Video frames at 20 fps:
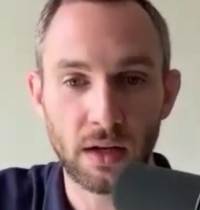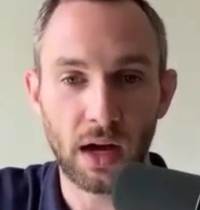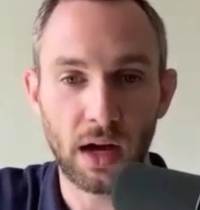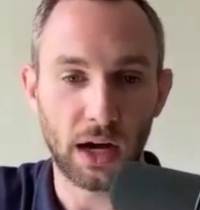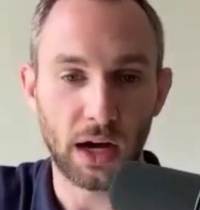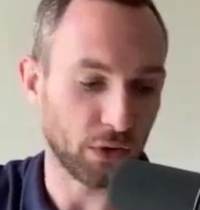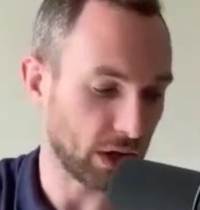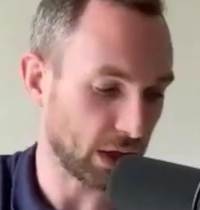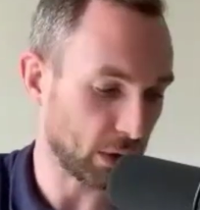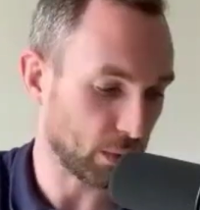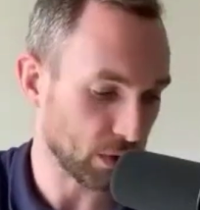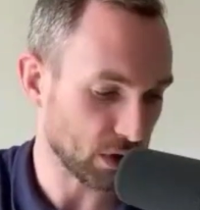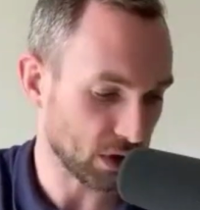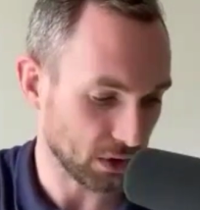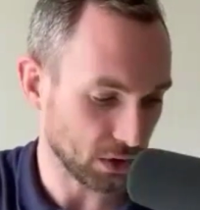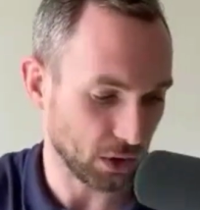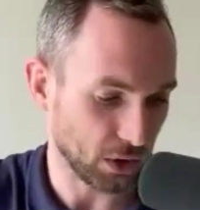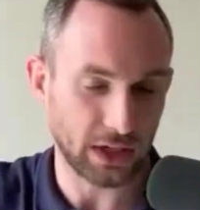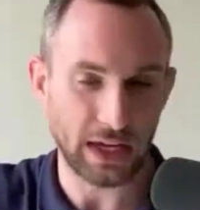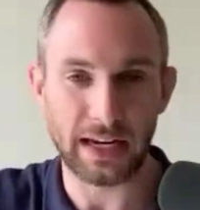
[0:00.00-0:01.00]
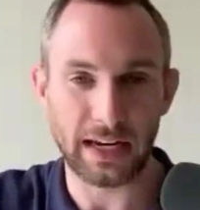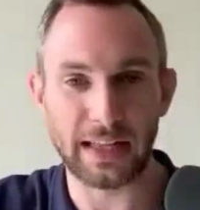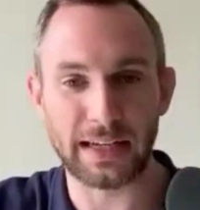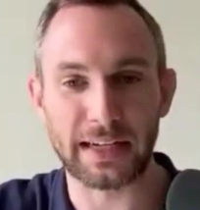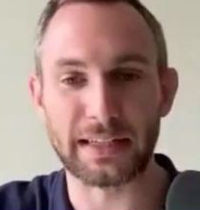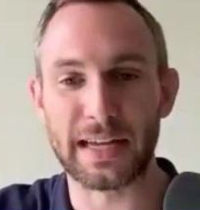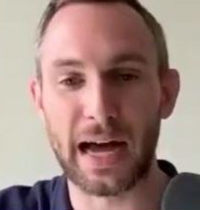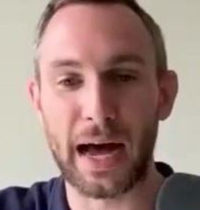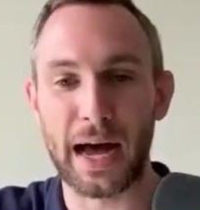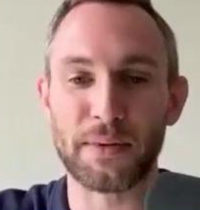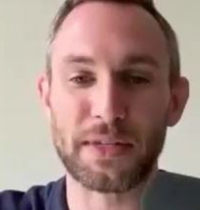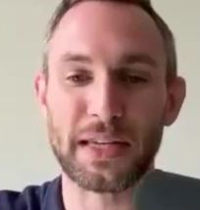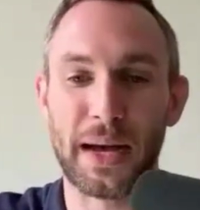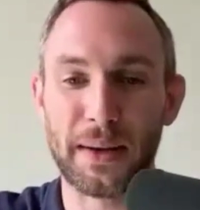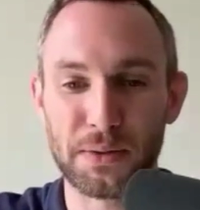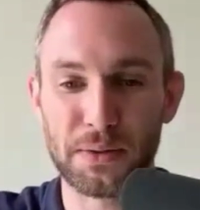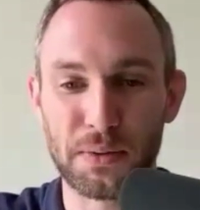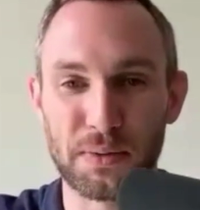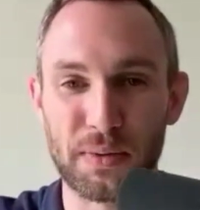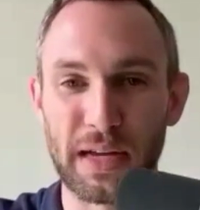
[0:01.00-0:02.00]
I don't think we should look at like a Thomas
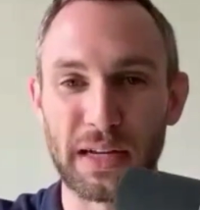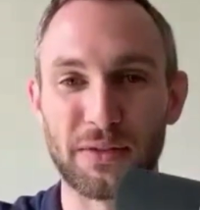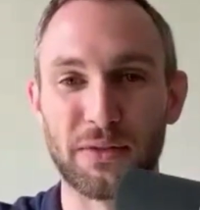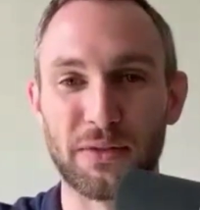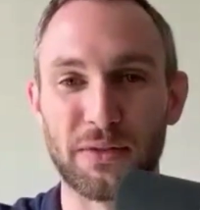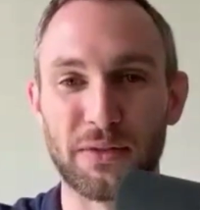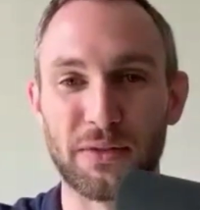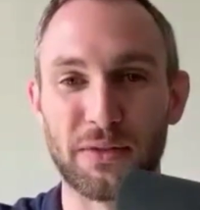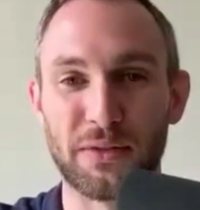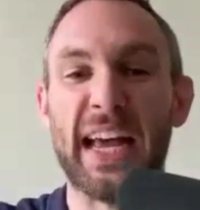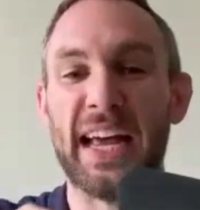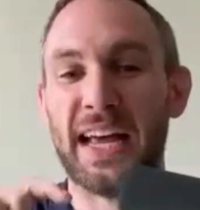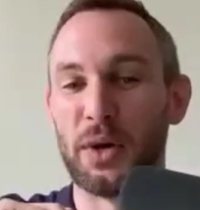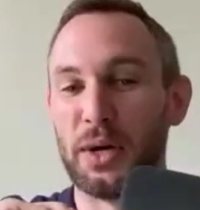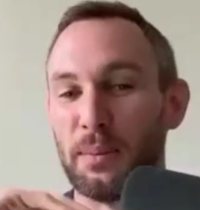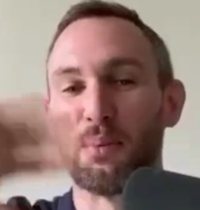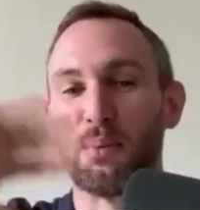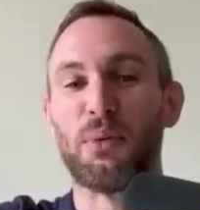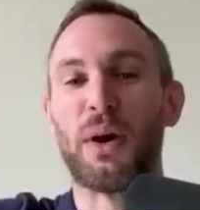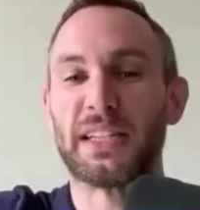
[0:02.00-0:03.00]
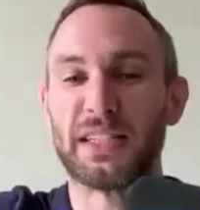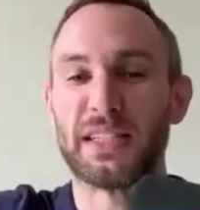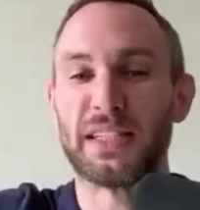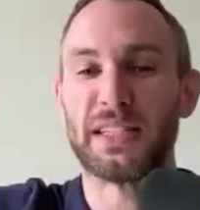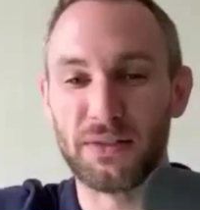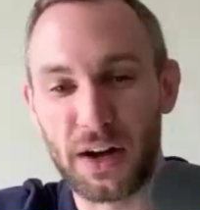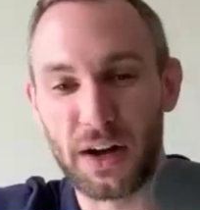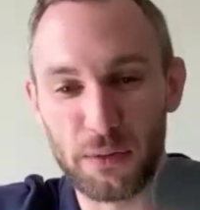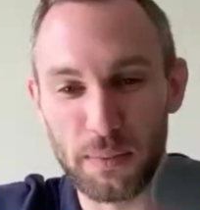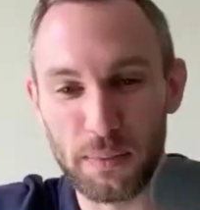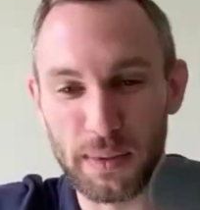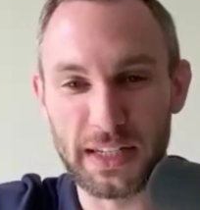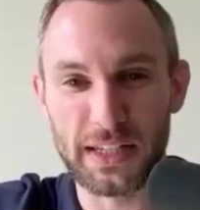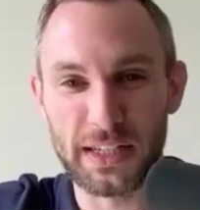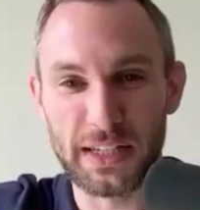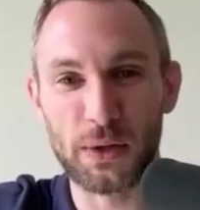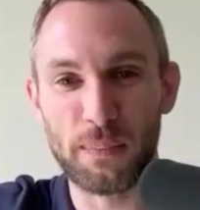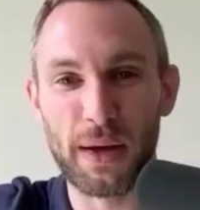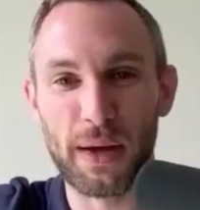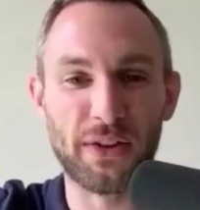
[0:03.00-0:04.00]
Hobbes perspective of like an oppressive government
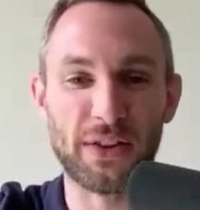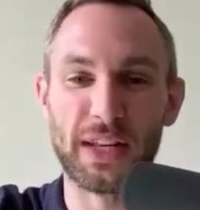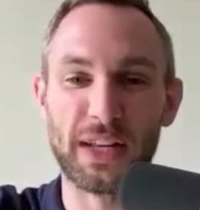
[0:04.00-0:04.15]
still better